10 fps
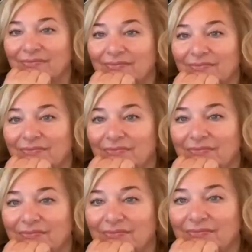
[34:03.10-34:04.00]

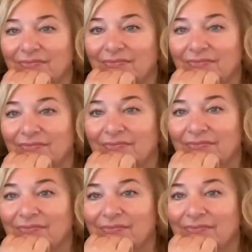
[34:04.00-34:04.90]

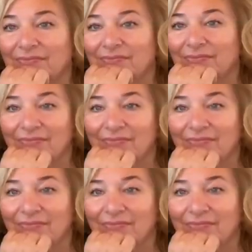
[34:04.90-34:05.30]
The person shown says nothing.